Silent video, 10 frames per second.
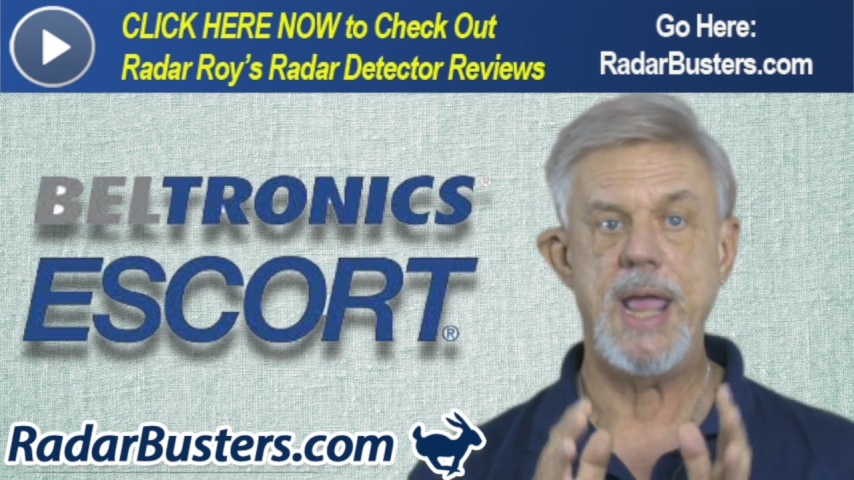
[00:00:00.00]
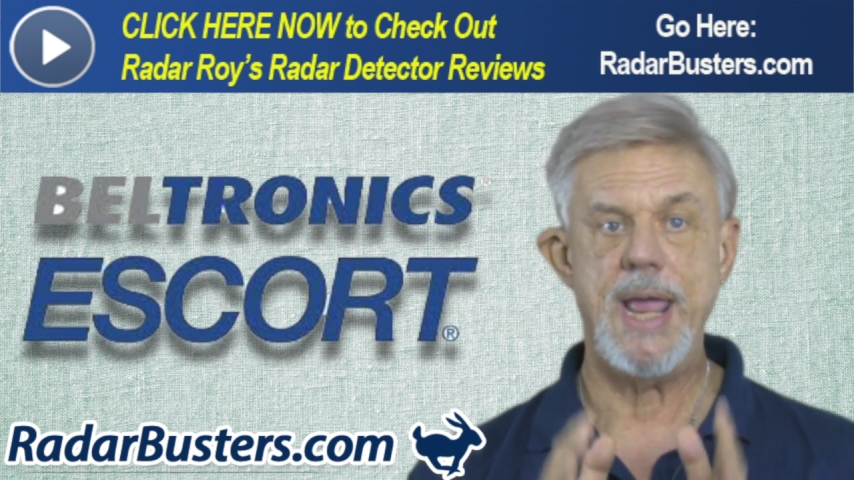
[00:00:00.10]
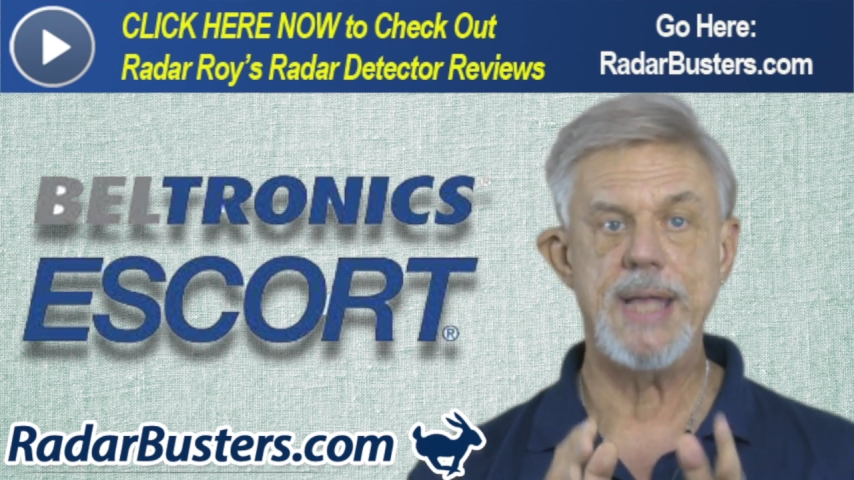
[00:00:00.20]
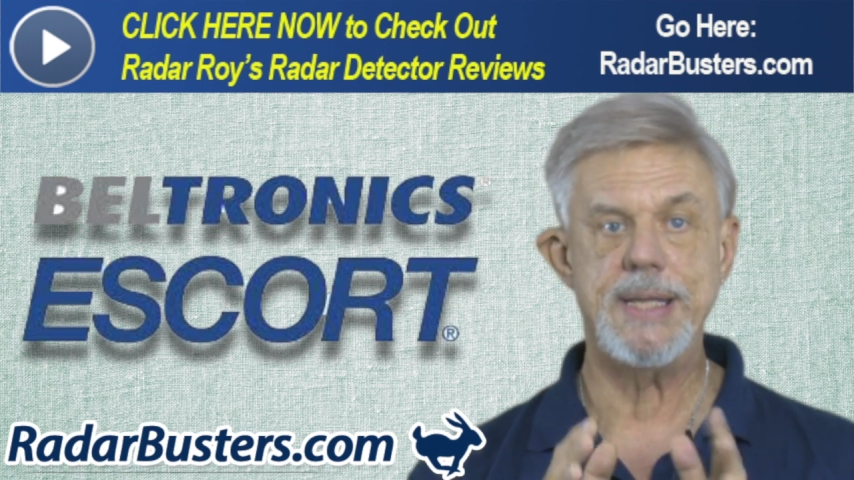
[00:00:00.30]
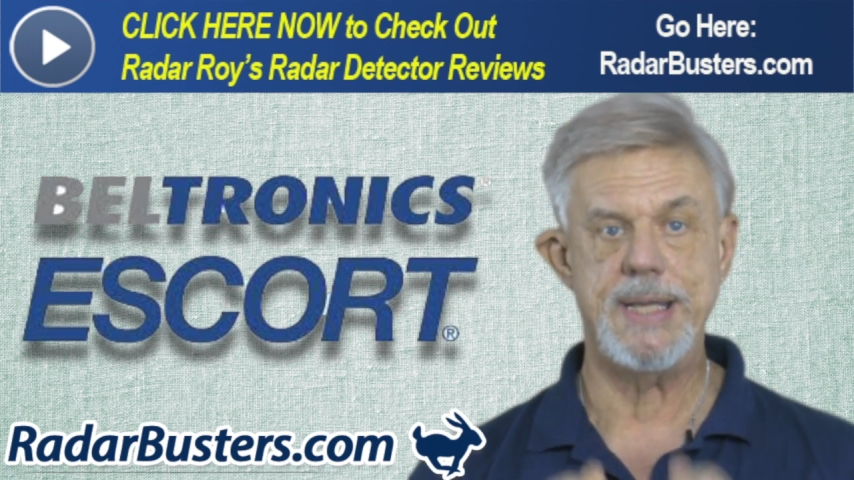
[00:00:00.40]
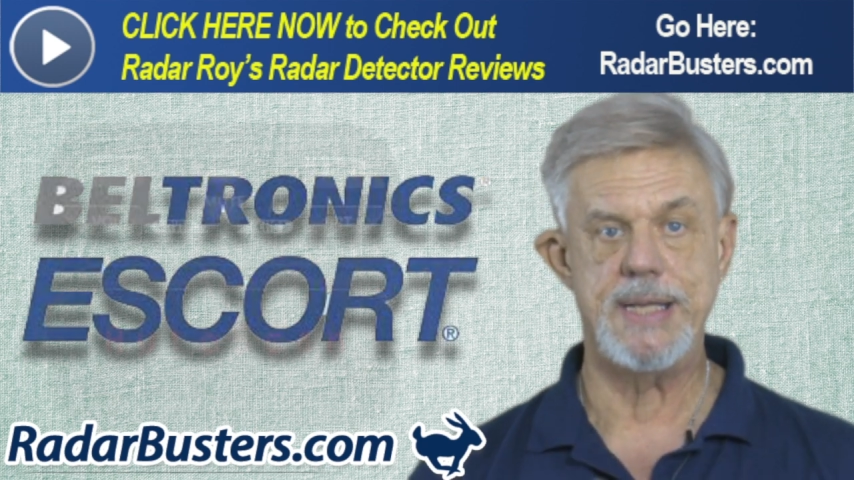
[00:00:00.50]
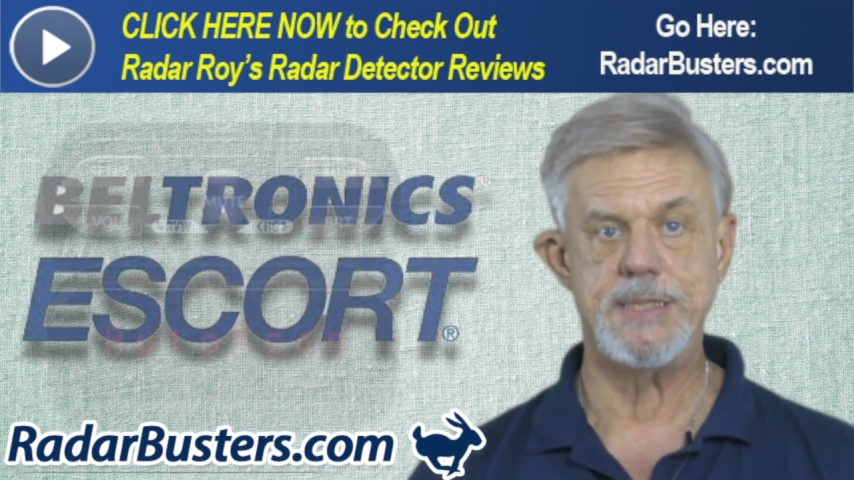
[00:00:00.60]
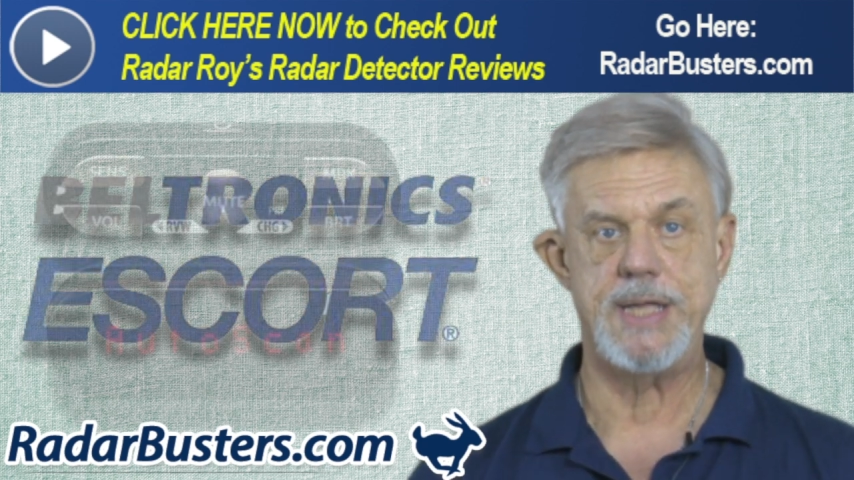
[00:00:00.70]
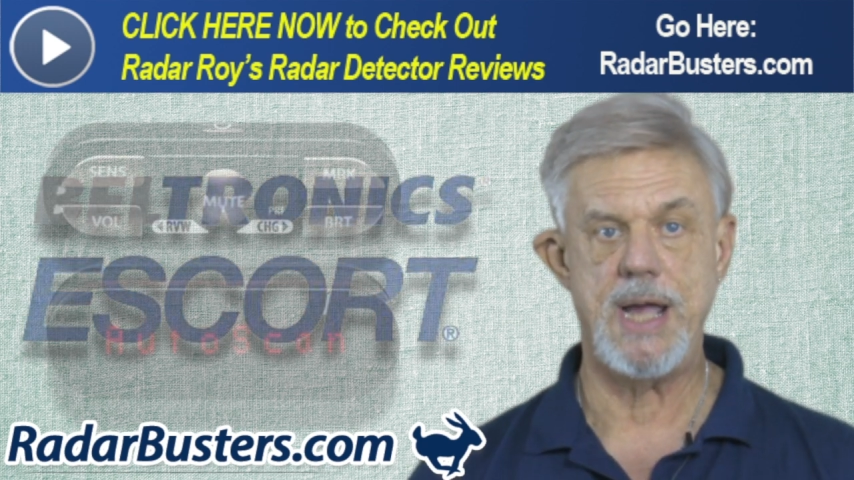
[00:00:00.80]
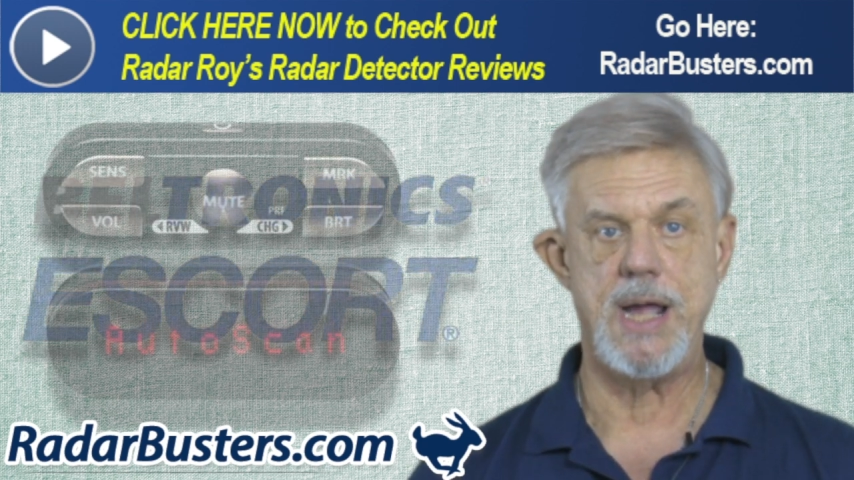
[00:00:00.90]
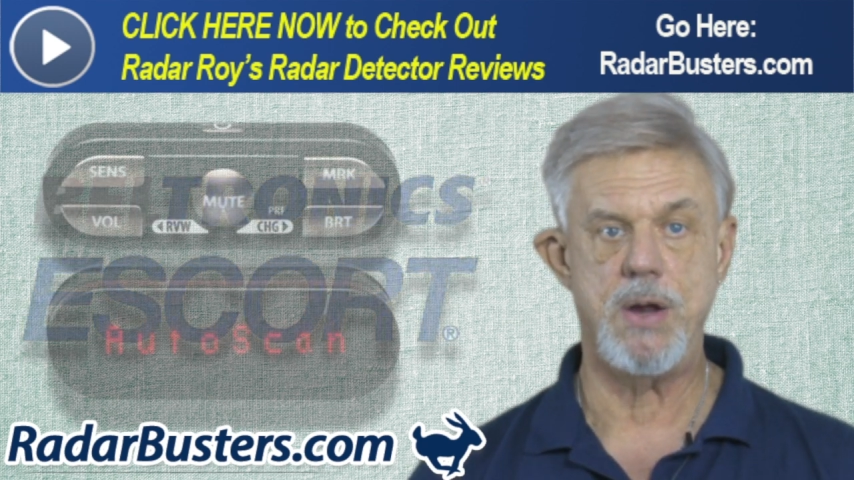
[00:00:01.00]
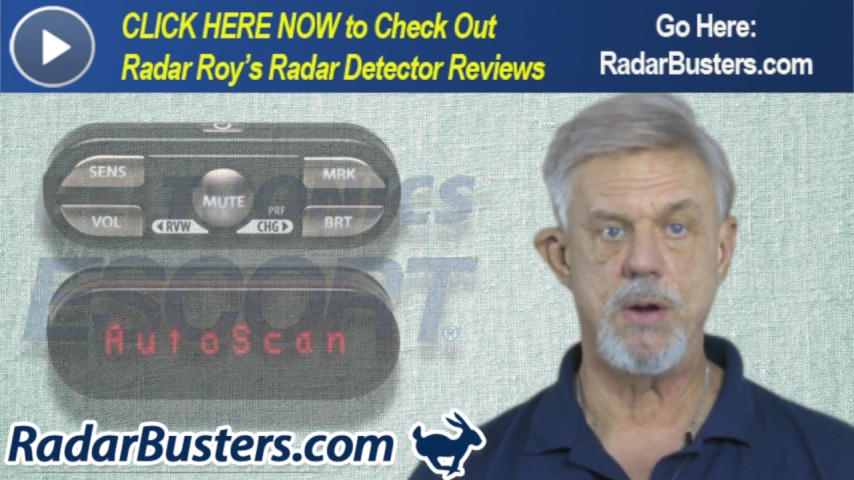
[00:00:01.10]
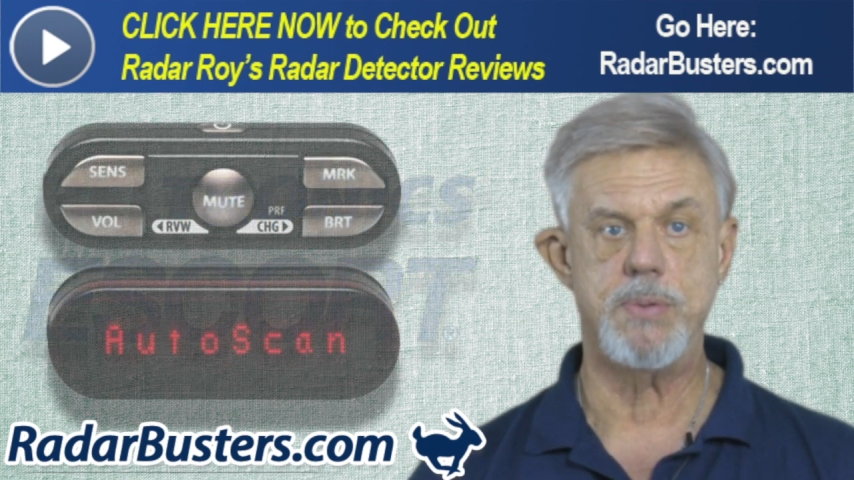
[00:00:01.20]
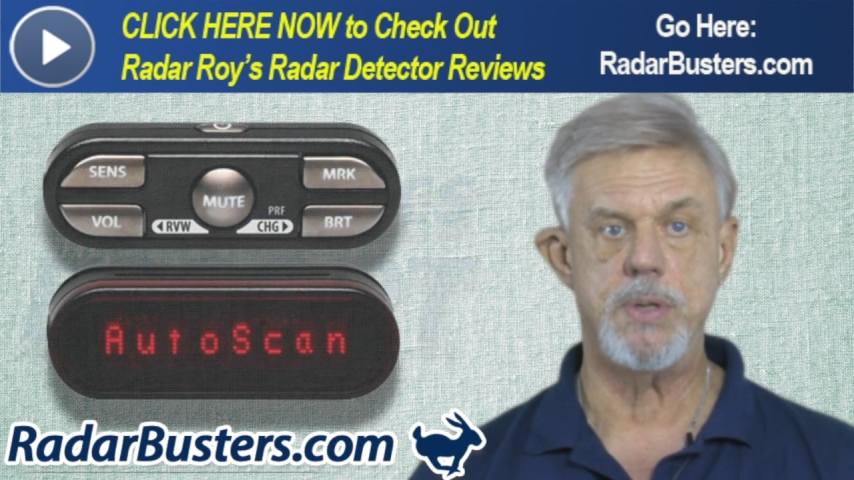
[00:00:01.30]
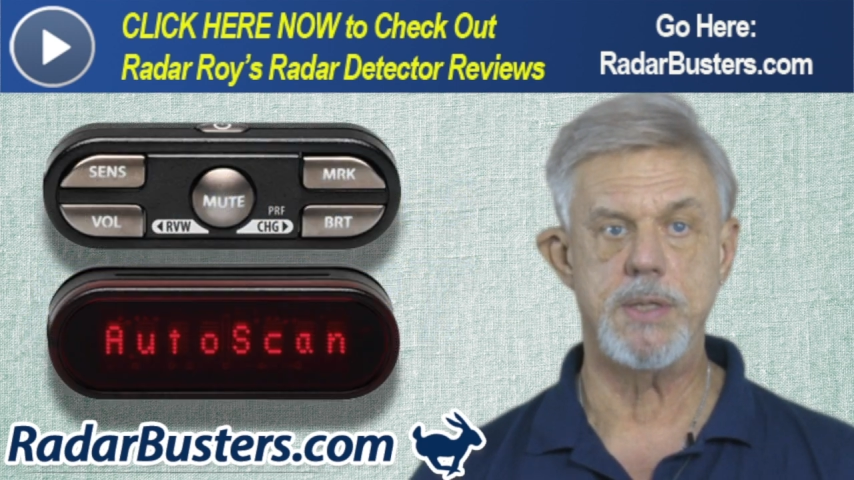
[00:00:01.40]
and the
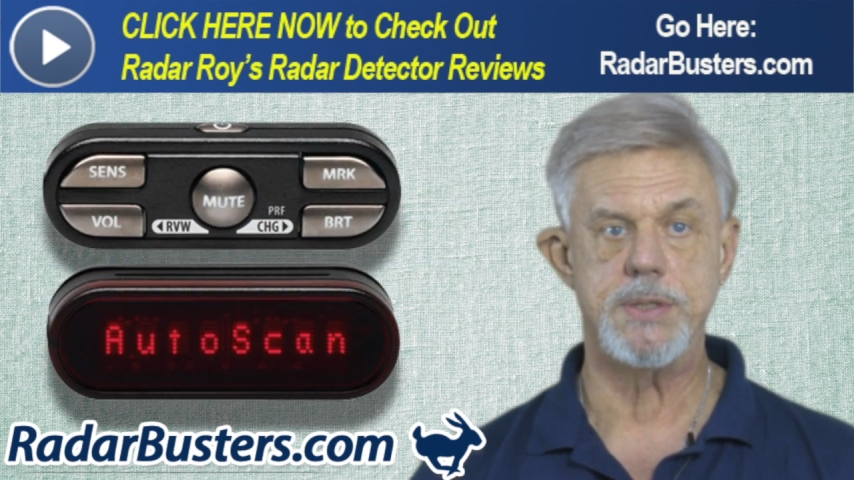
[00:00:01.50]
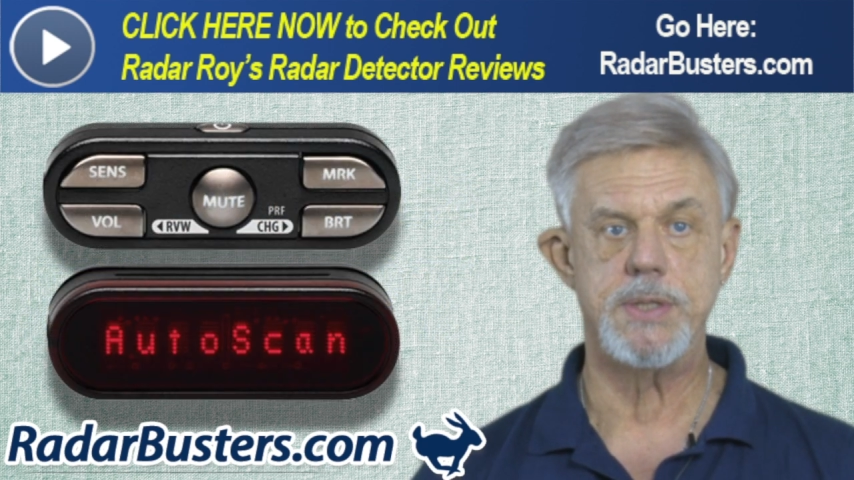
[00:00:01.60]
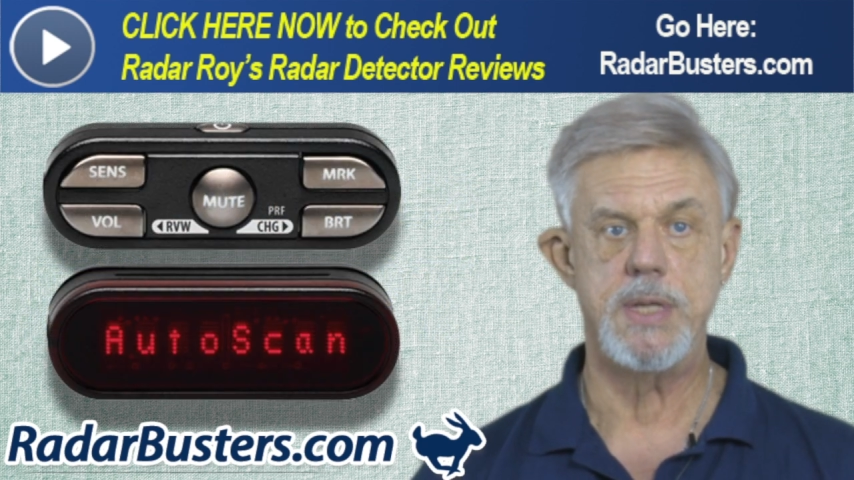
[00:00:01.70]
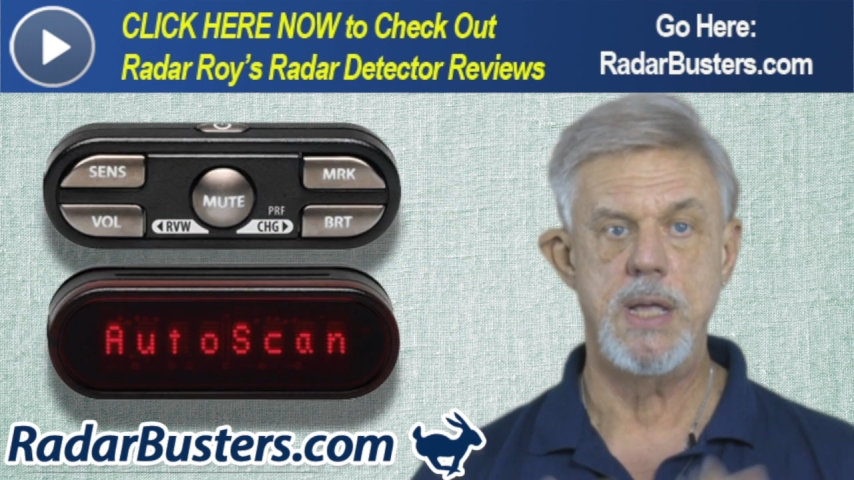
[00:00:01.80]
STi-R Plus.